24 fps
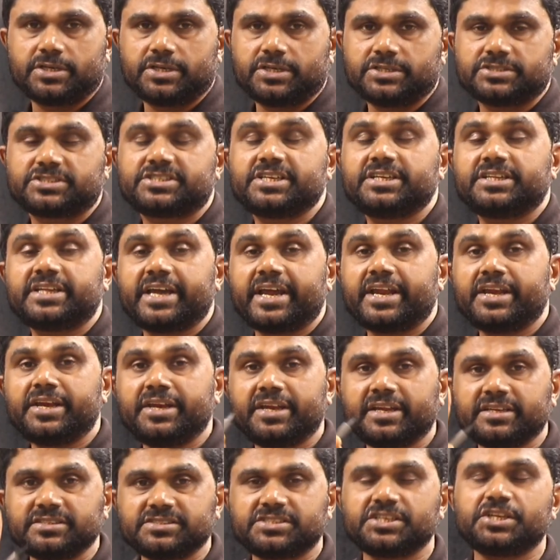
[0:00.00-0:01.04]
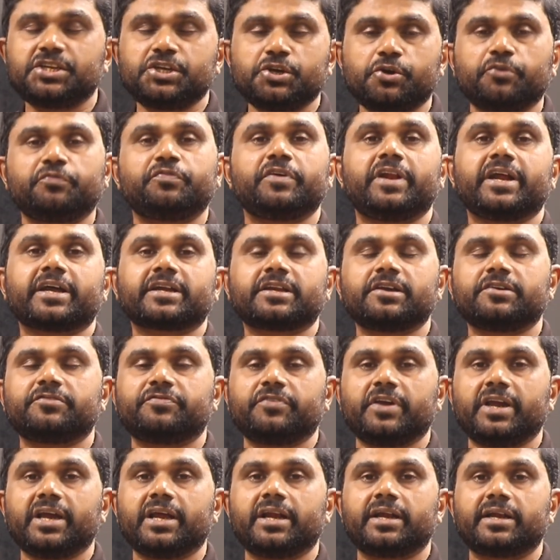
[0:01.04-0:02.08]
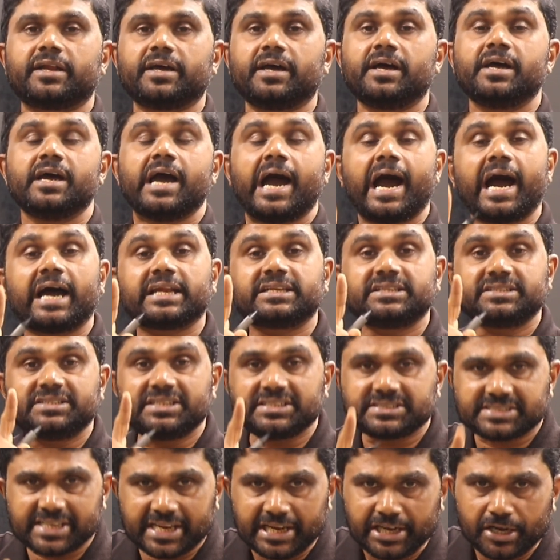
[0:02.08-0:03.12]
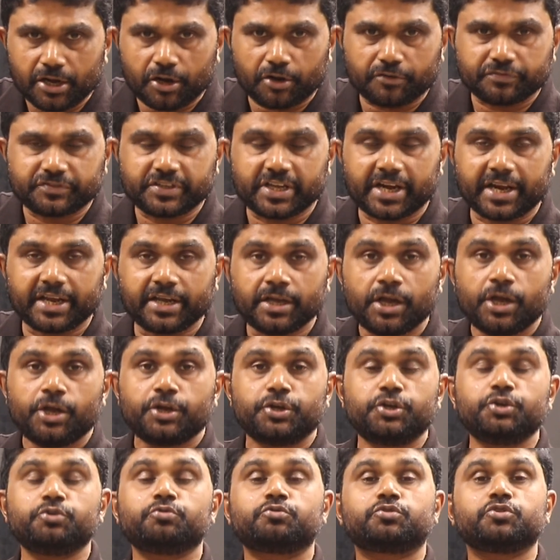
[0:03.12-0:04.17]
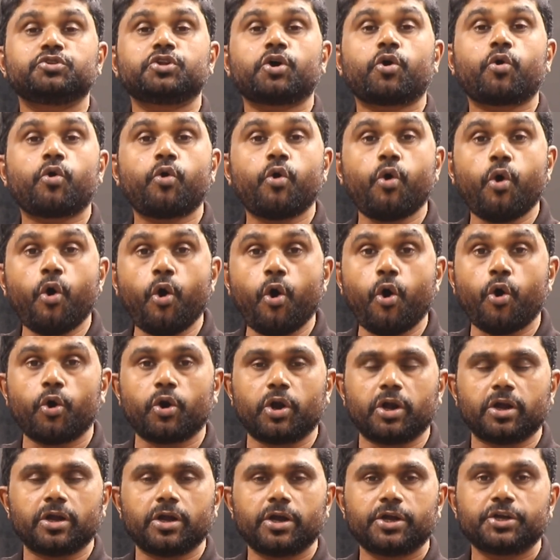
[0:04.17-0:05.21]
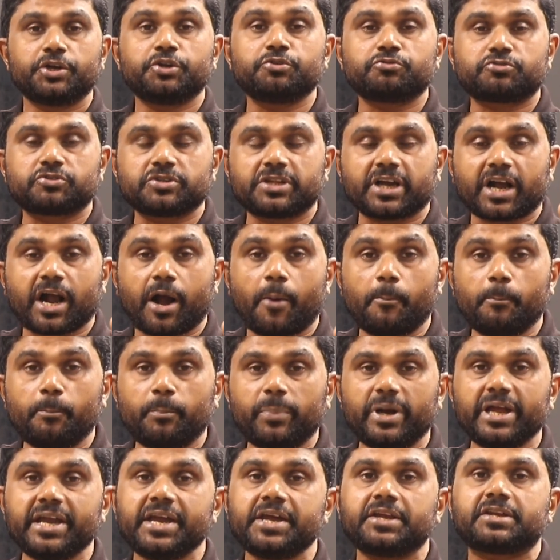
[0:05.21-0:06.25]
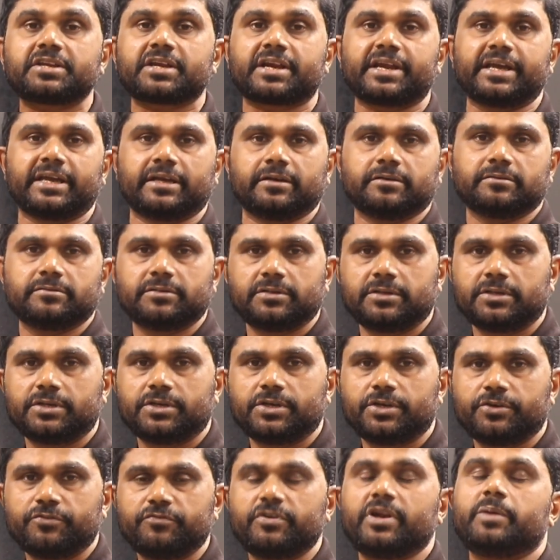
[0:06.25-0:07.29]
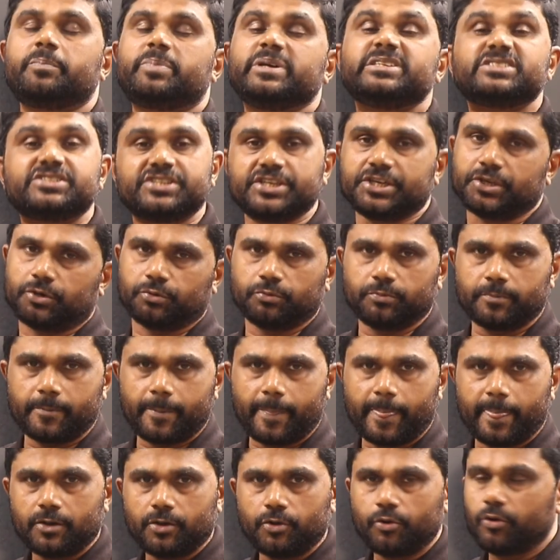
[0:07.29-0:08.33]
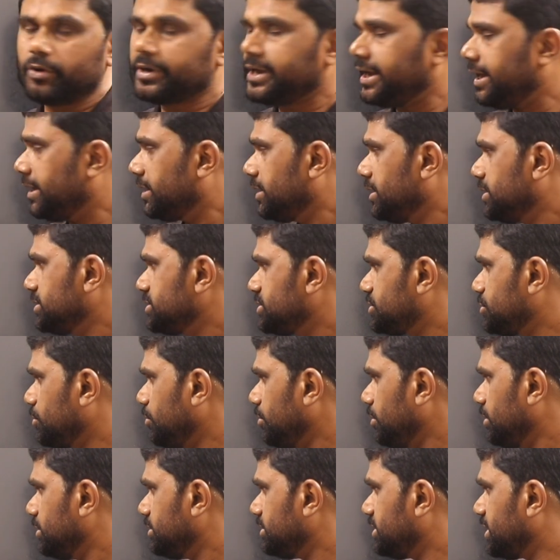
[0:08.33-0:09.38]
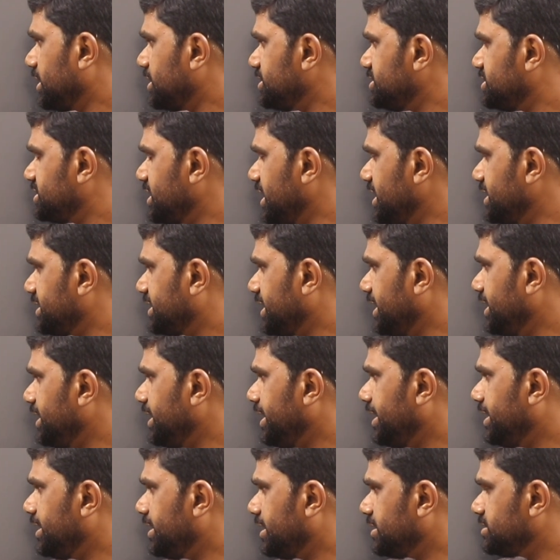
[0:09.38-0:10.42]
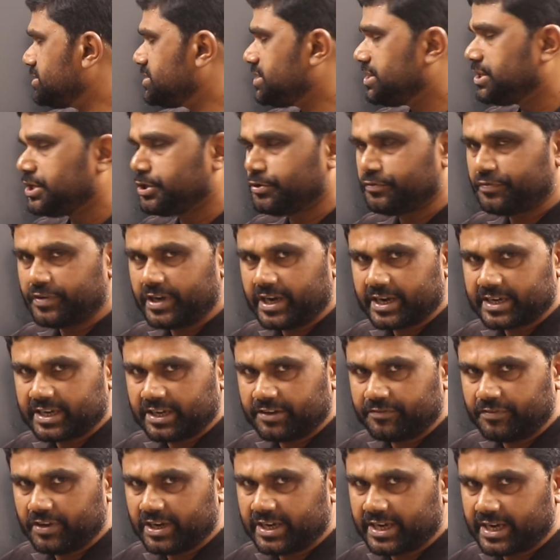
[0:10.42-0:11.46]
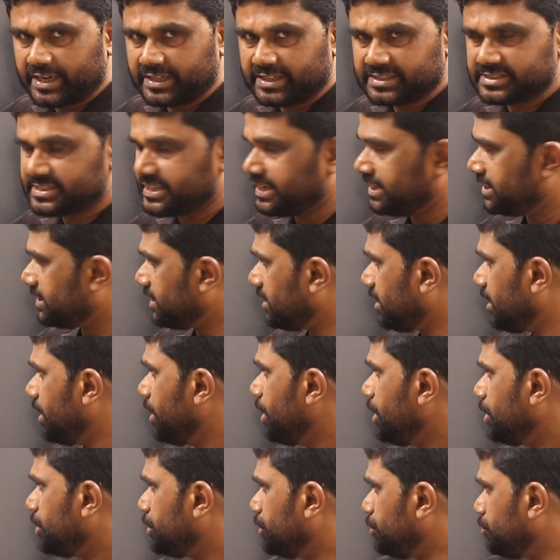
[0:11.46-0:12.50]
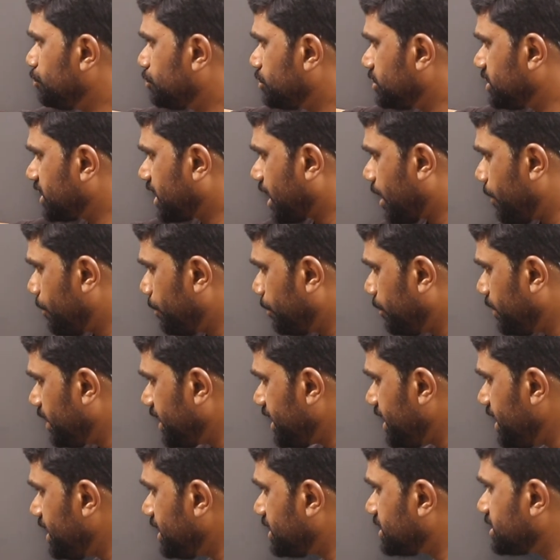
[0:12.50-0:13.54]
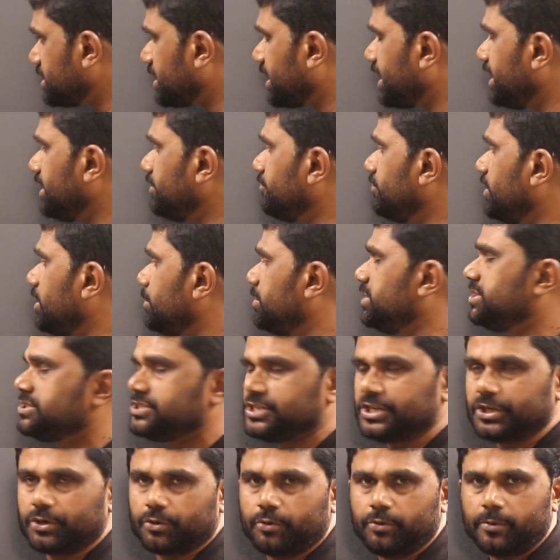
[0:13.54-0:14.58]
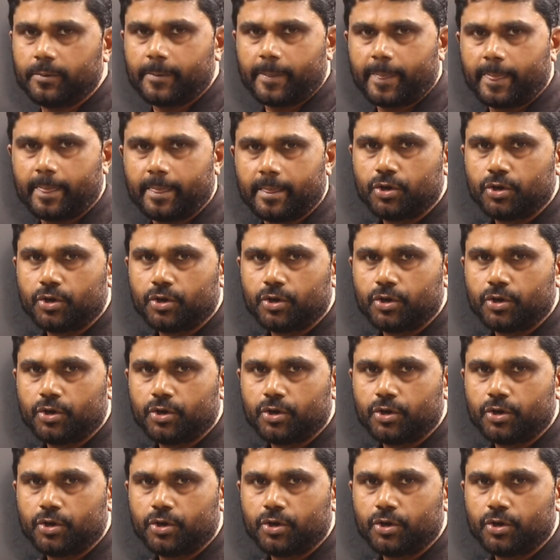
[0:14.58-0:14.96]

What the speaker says: See, the intensity of electric field at the center of the ring due to the whole, due to the complete ring will be 0. Okay, so the resultant intensity of electric field at the center due to the complete ring will be 0.